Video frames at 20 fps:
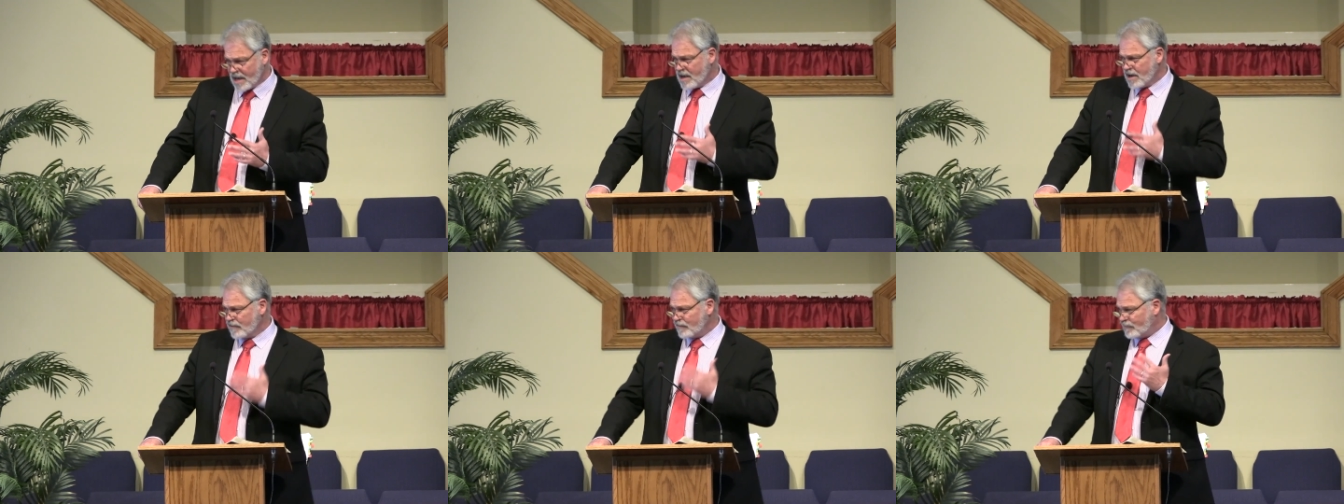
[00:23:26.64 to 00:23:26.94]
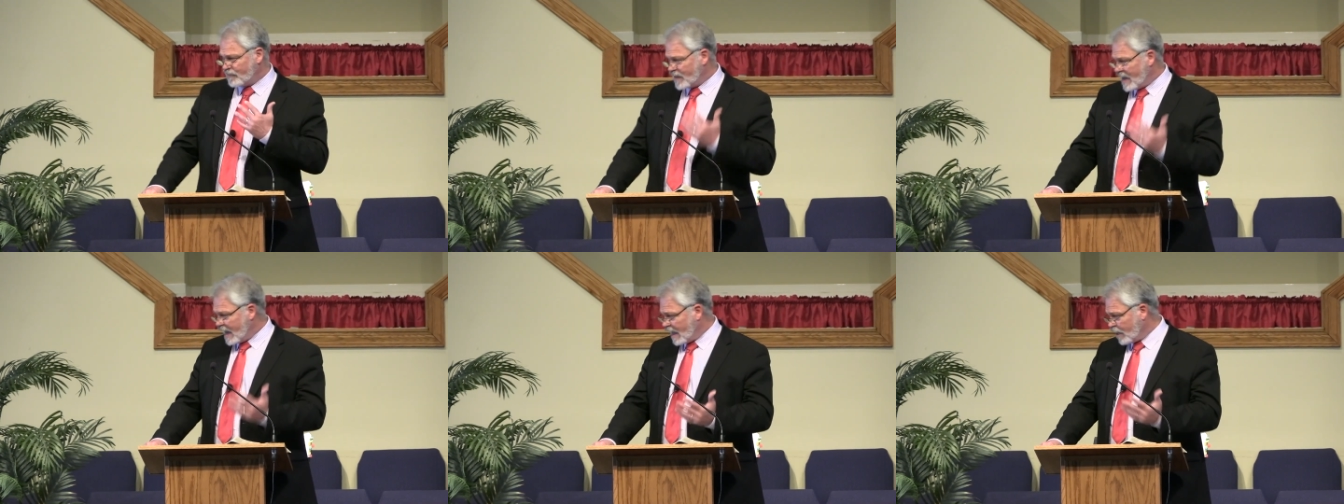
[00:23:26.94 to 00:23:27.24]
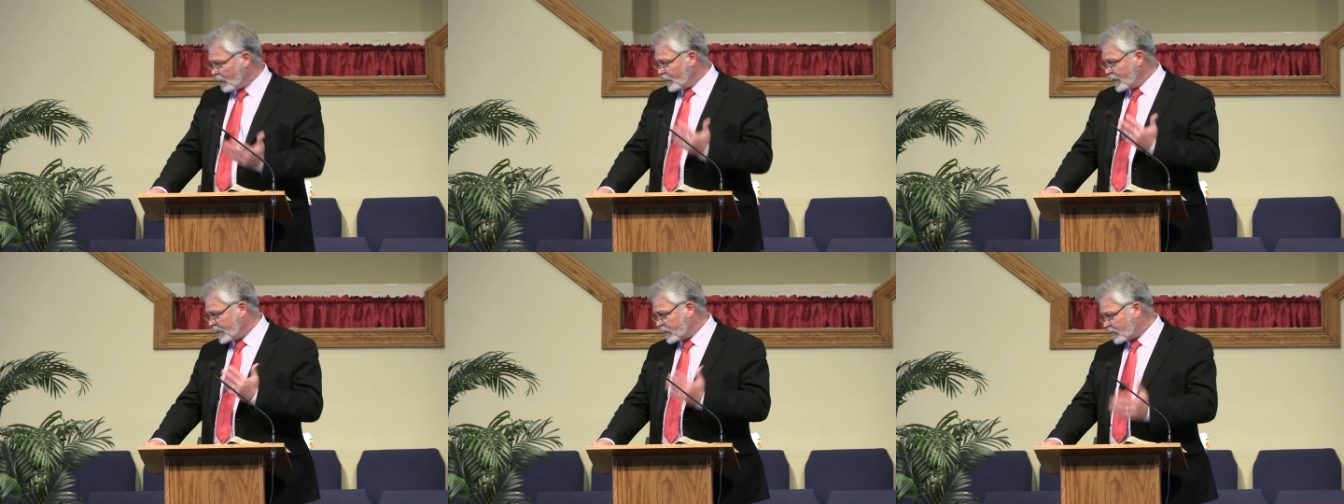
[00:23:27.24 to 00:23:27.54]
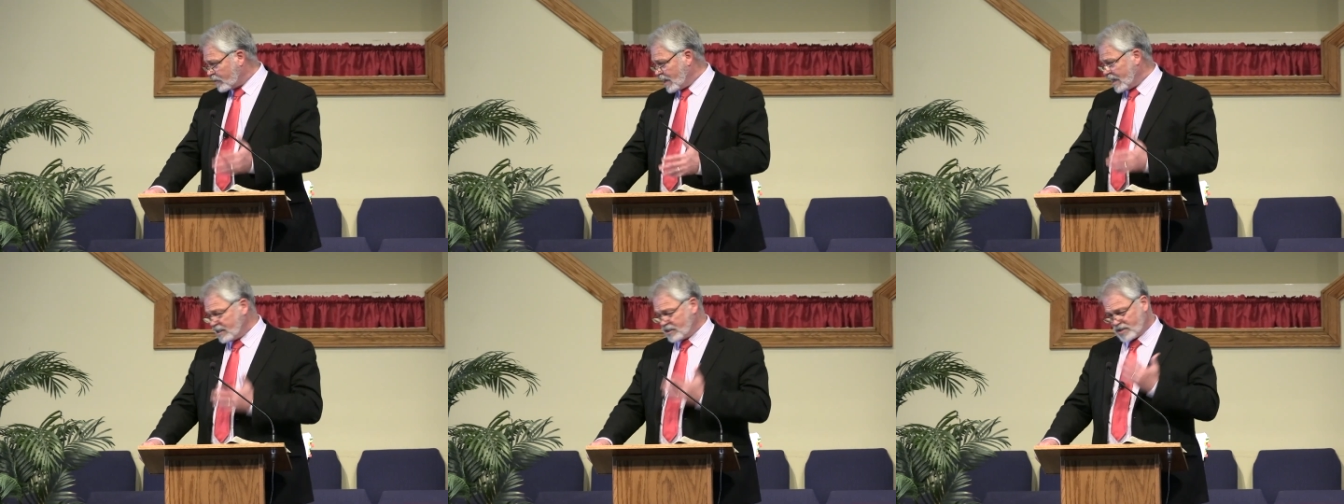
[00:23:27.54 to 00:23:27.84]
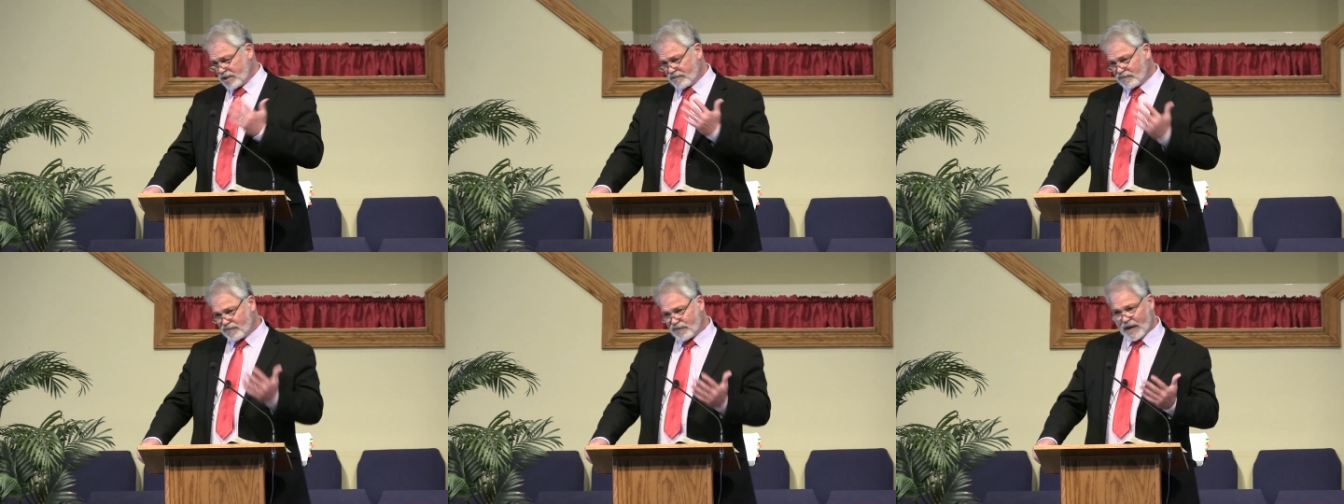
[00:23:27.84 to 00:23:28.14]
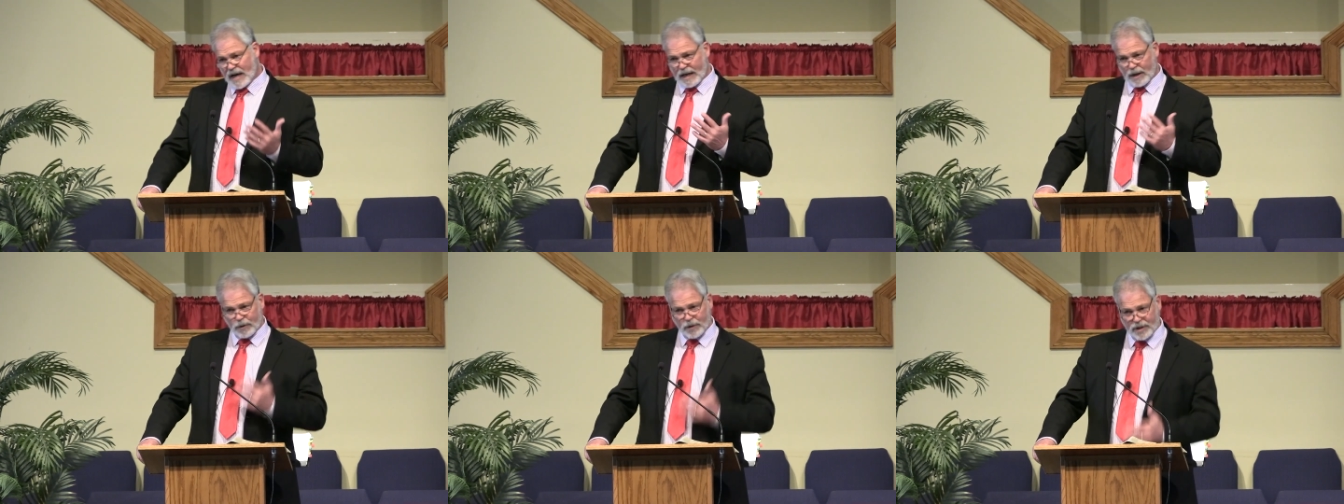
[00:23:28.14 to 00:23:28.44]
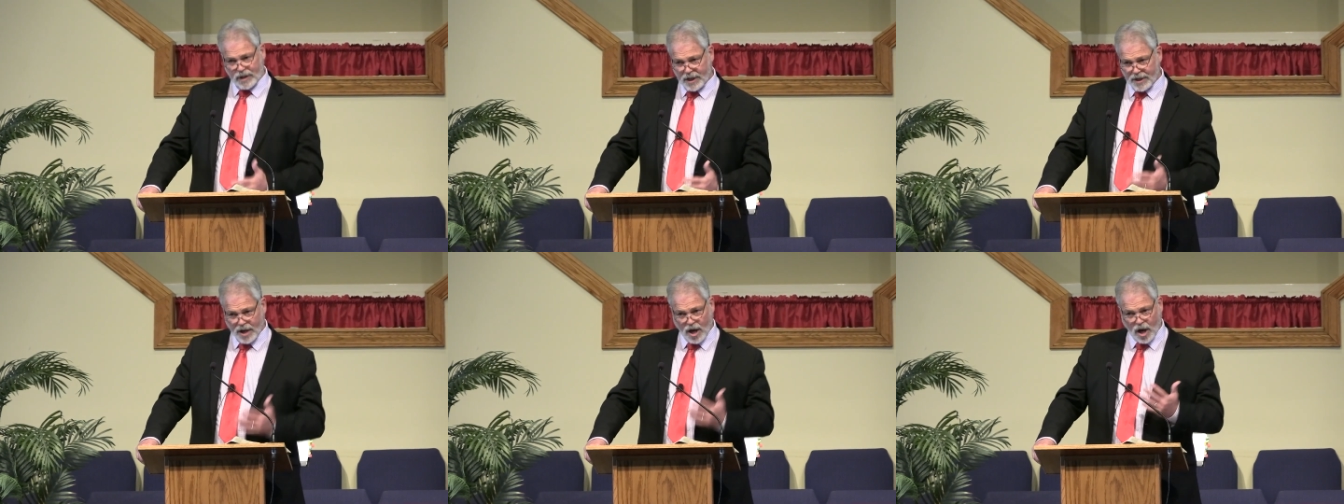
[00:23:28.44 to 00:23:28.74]
following Christ and following
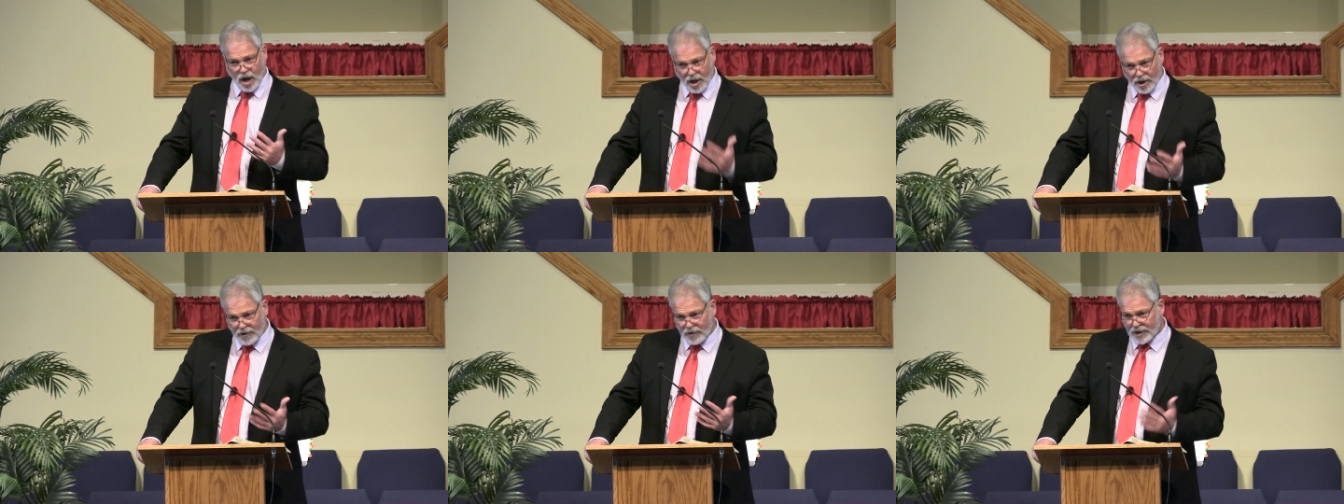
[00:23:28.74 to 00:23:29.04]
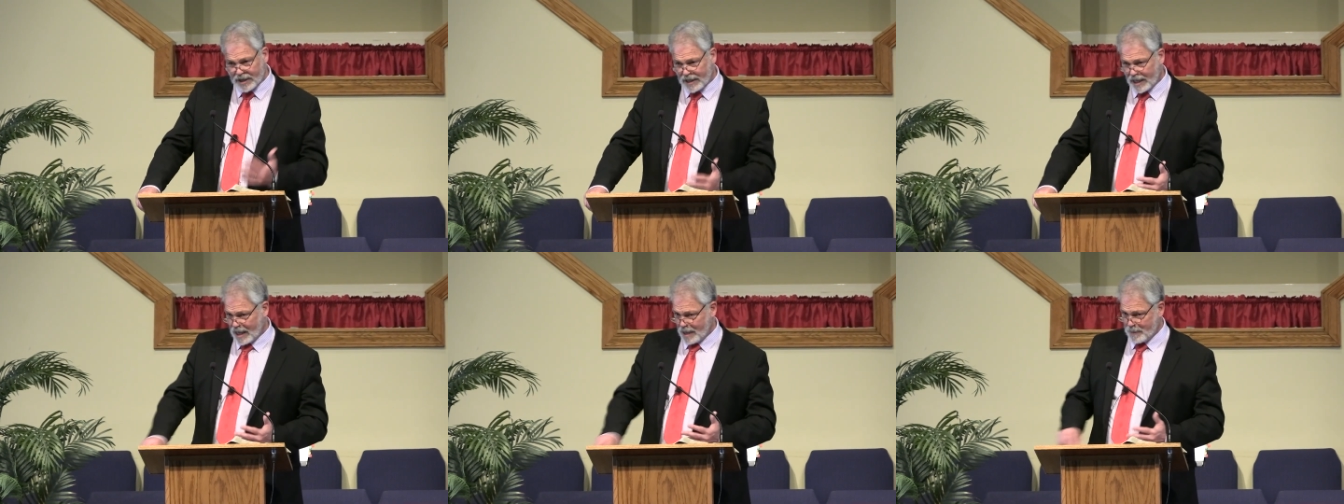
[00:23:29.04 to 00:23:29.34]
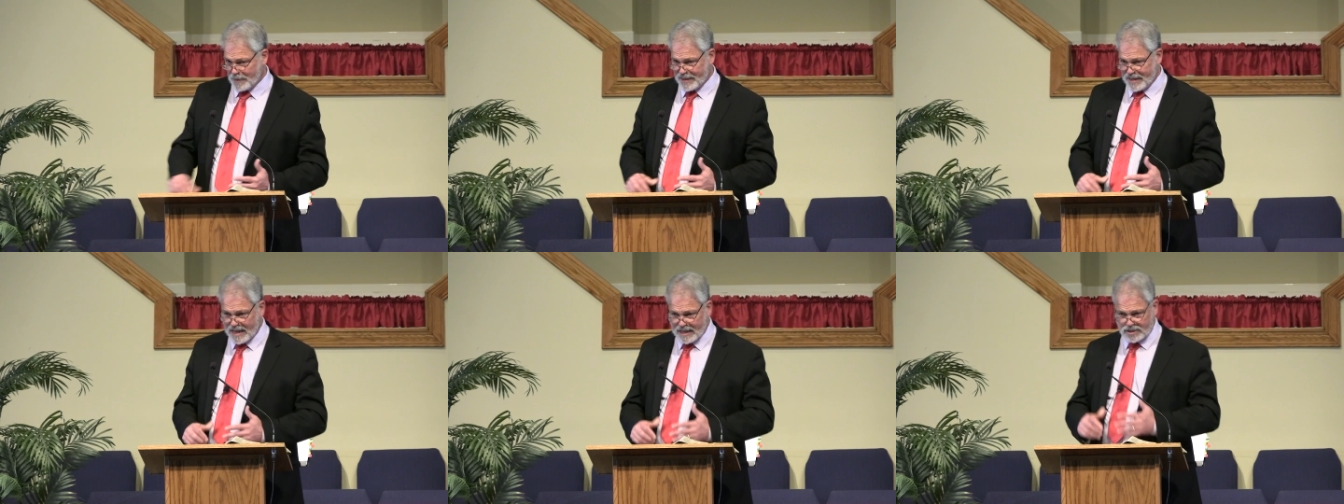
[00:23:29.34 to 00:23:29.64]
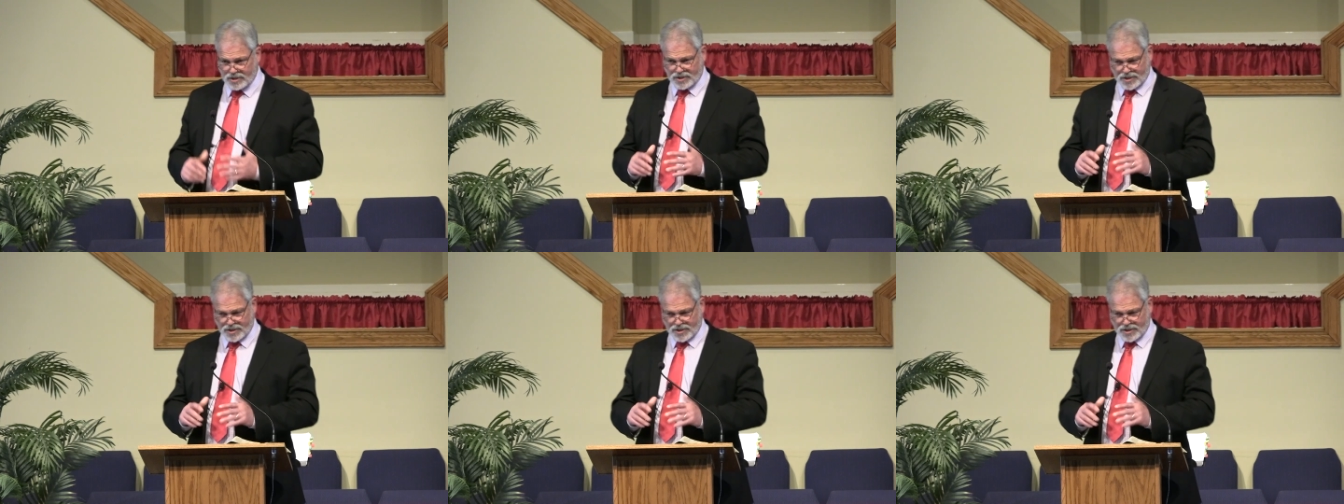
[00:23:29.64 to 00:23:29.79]
and honoring Him and that's,